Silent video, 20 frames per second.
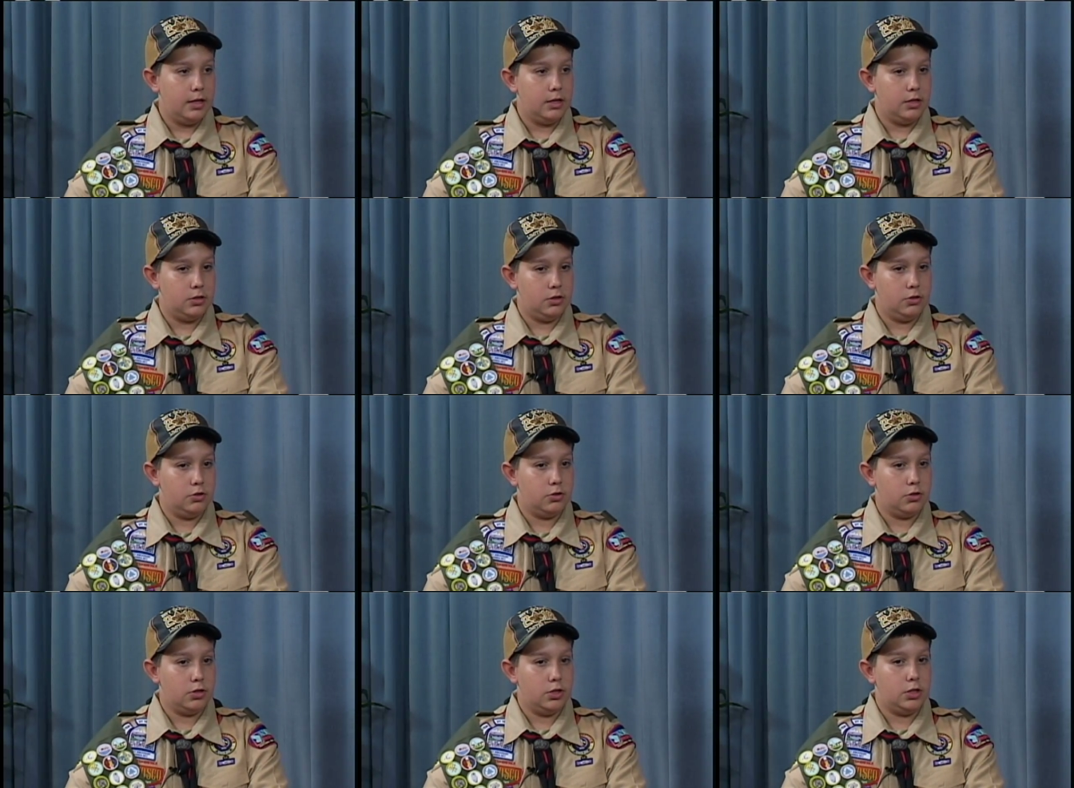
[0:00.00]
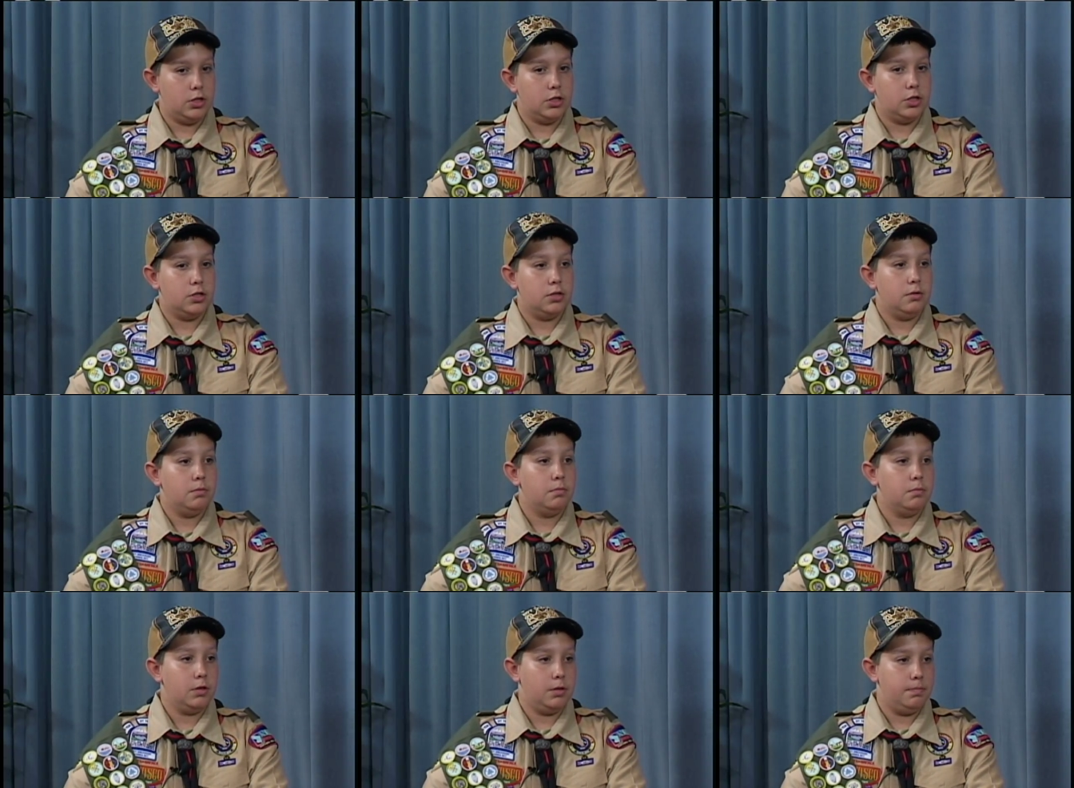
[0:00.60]
is usually just
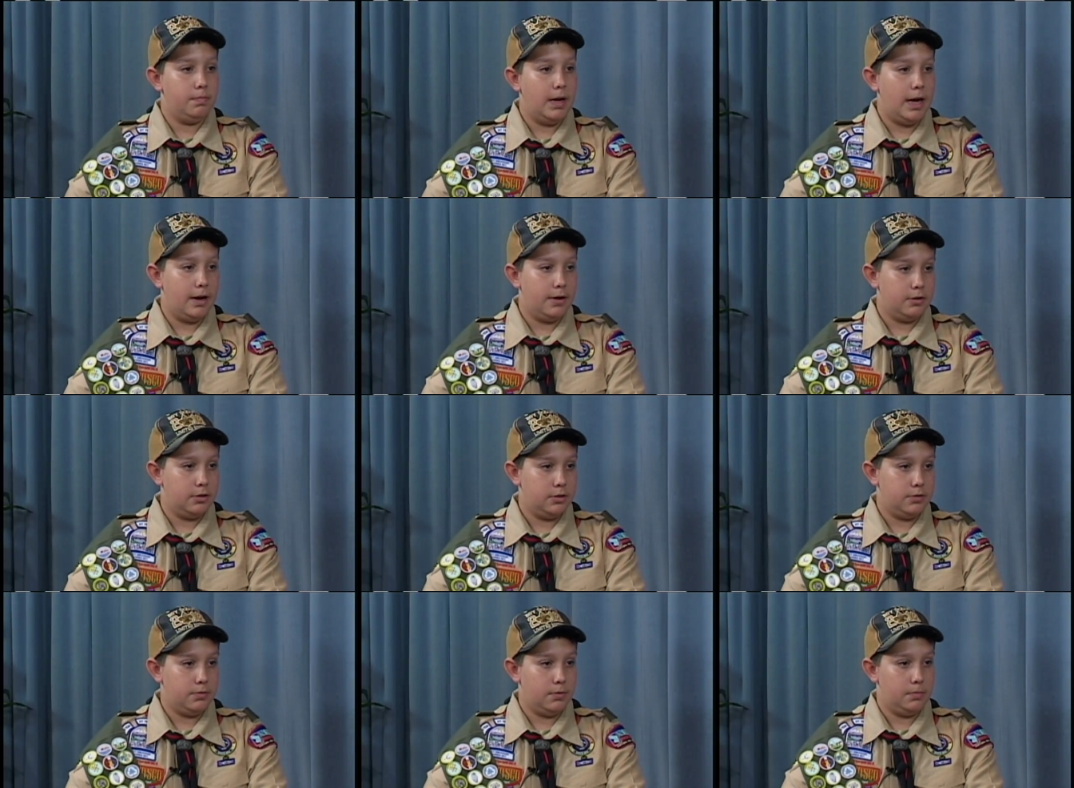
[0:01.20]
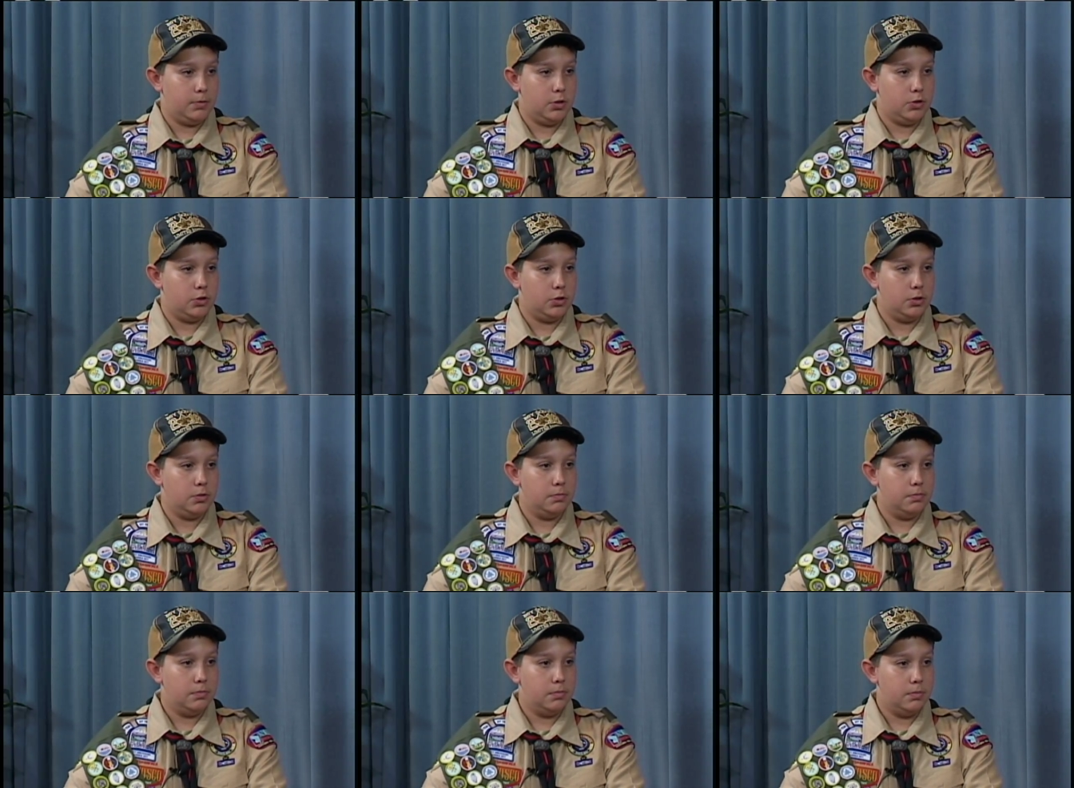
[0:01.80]
with parents from your
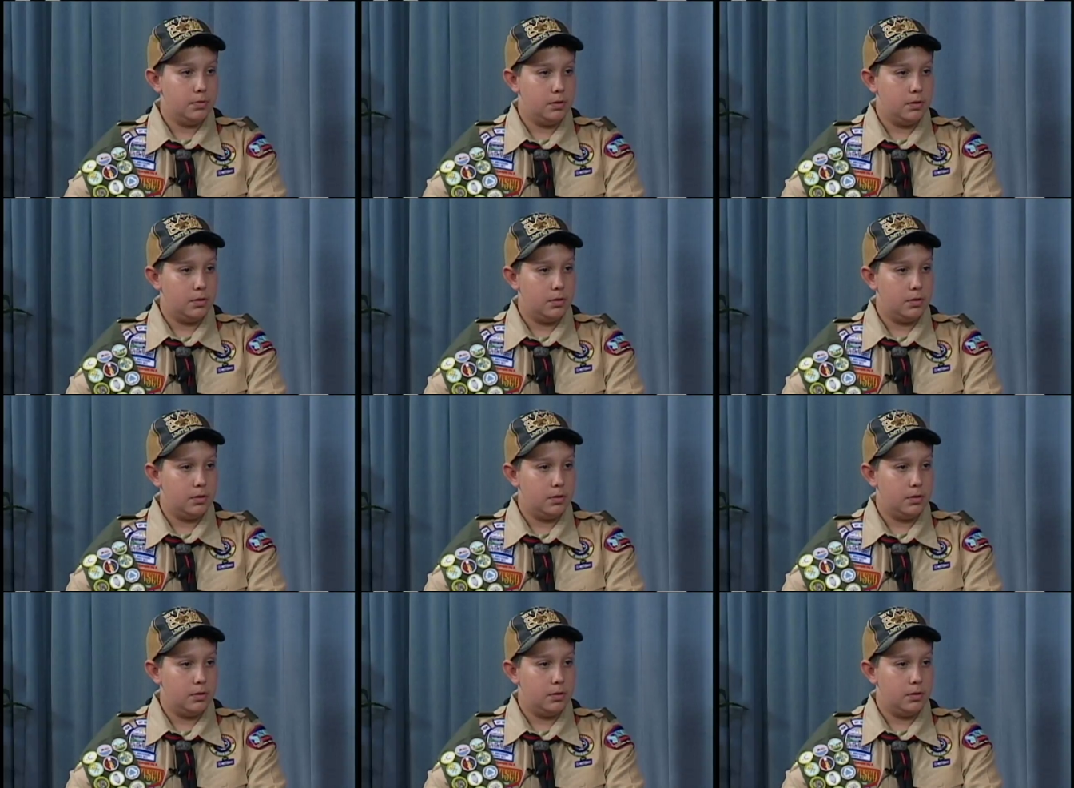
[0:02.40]
troop.